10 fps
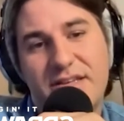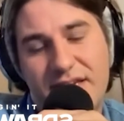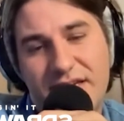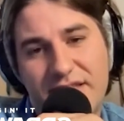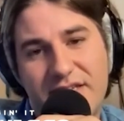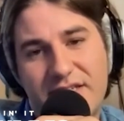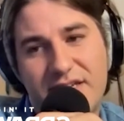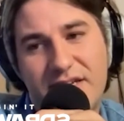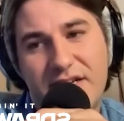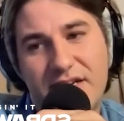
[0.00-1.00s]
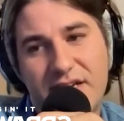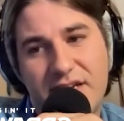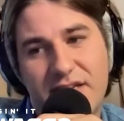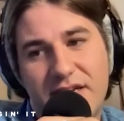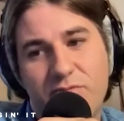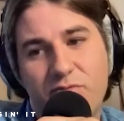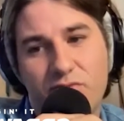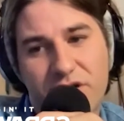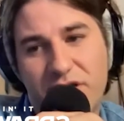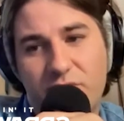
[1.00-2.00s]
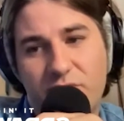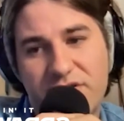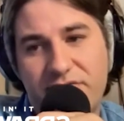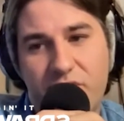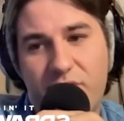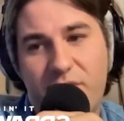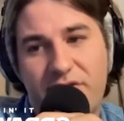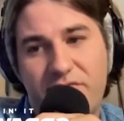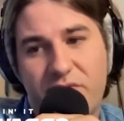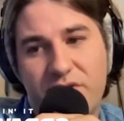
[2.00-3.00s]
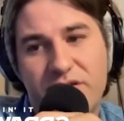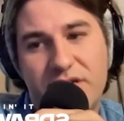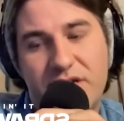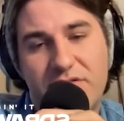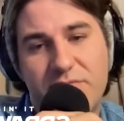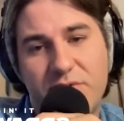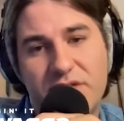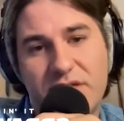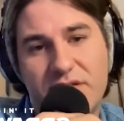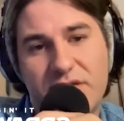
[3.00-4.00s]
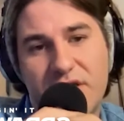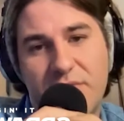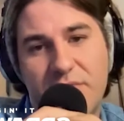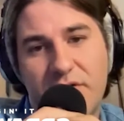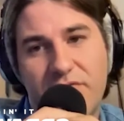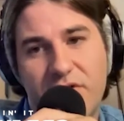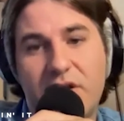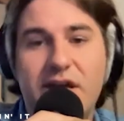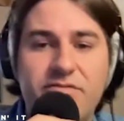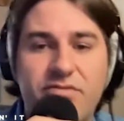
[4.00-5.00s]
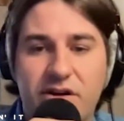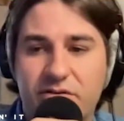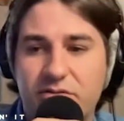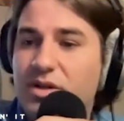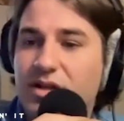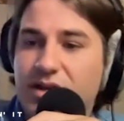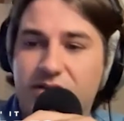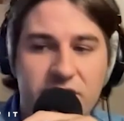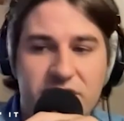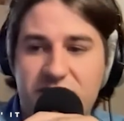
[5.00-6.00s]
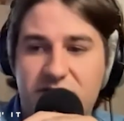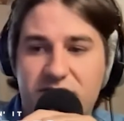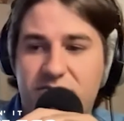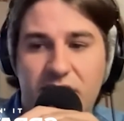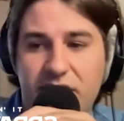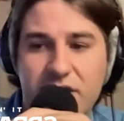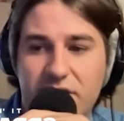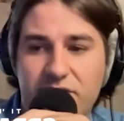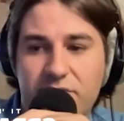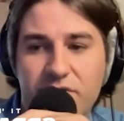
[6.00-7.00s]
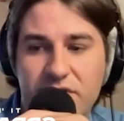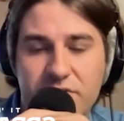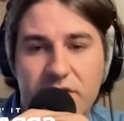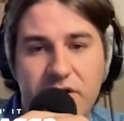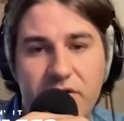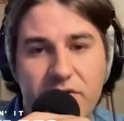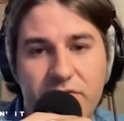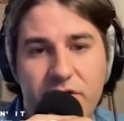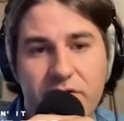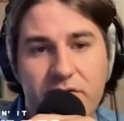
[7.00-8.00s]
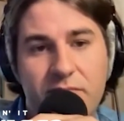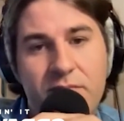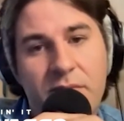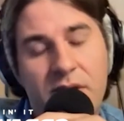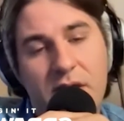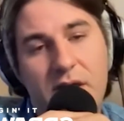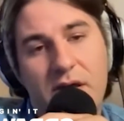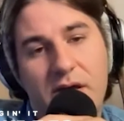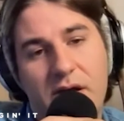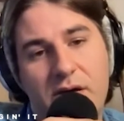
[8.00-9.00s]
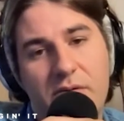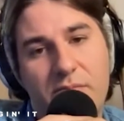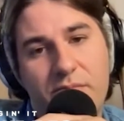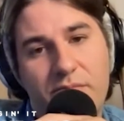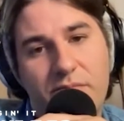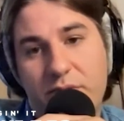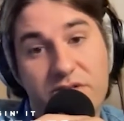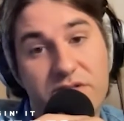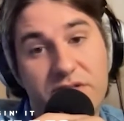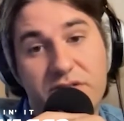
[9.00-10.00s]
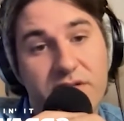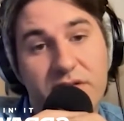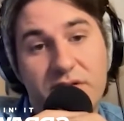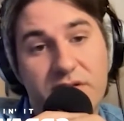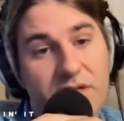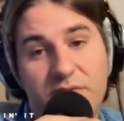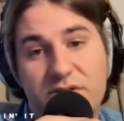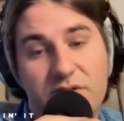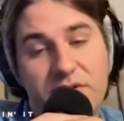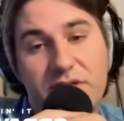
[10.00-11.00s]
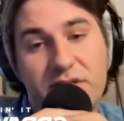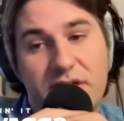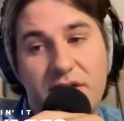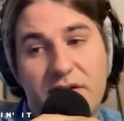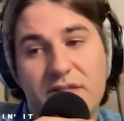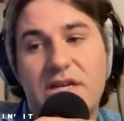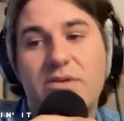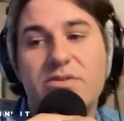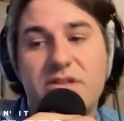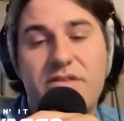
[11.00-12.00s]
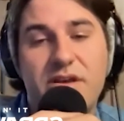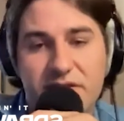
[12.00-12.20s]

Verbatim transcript: And the cassette but, like really was the format for this style of music at the time. I felt and vinyl, but like this is I didn't even put this record out on vinyl. Uh, really? It was just only cassette? It was only cassette because that was the thing.